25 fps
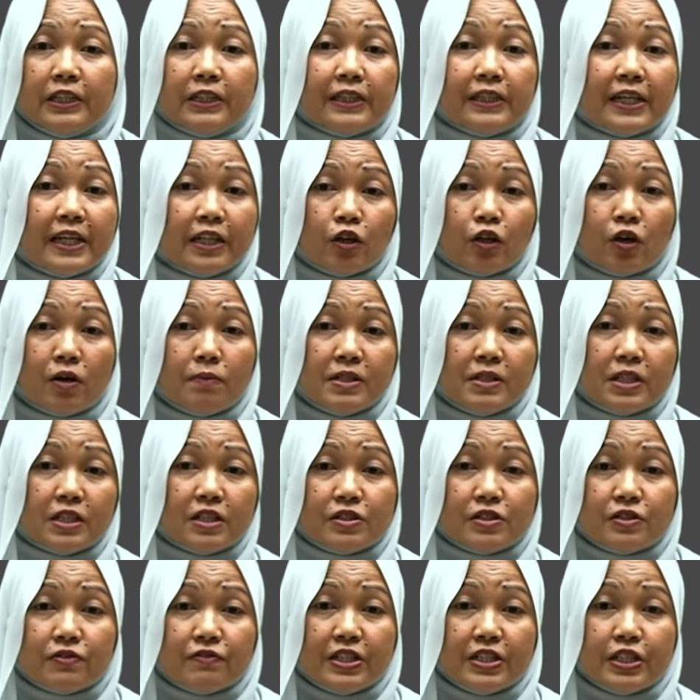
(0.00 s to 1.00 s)
10 common
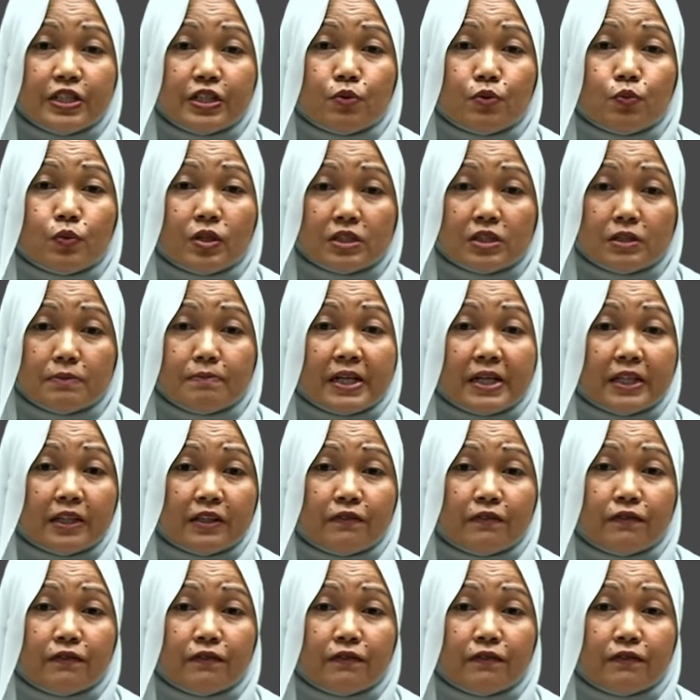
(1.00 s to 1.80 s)
conservation works method